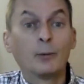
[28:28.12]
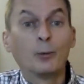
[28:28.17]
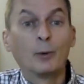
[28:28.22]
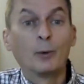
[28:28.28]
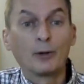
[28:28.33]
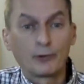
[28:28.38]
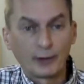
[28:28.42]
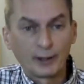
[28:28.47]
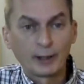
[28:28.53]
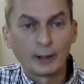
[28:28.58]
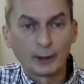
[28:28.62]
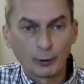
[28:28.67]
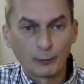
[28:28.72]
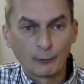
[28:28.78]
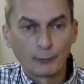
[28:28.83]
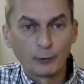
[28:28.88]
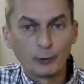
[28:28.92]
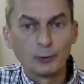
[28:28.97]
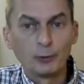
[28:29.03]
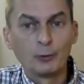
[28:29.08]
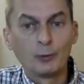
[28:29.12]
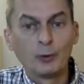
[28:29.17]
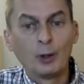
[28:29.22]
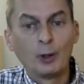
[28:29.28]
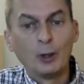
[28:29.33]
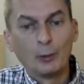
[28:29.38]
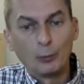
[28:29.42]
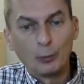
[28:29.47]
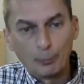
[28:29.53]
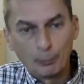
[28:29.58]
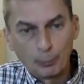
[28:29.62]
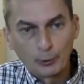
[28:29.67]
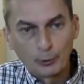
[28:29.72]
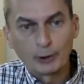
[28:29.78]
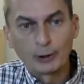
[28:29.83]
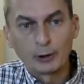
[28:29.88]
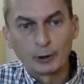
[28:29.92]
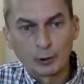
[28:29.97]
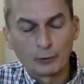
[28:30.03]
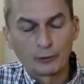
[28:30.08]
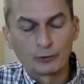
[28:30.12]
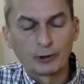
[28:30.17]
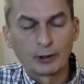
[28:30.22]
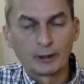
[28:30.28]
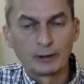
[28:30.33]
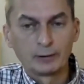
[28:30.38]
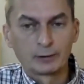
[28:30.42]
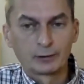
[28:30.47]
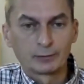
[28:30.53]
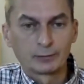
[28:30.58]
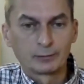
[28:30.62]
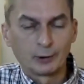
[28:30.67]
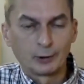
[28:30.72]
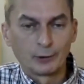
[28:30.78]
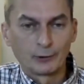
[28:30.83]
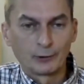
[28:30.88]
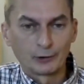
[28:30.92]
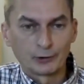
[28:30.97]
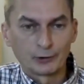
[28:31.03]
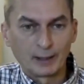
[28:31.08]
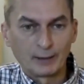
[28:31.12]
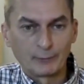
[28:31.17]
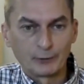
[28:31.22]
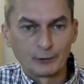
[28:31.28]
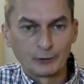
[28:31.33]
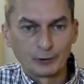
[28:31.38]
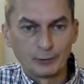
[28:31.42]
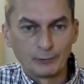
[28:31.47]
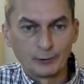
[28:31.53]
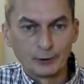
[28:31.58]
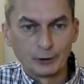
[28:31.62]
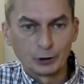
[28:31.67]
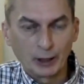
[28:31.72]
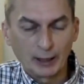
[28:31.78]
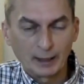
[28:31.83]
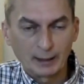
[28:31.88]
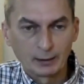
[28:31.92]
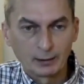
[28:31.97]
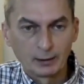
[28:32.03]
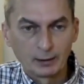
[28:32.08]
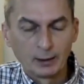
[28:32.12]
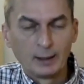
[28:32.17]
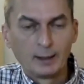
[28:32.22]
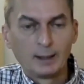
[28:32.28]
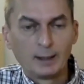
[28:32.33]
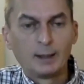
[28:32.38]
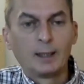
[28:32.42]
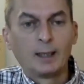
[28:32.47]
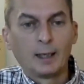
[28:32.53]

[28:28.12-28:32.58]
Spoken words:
We're thinking of you. We're putting content on the Stamford Symphony channel,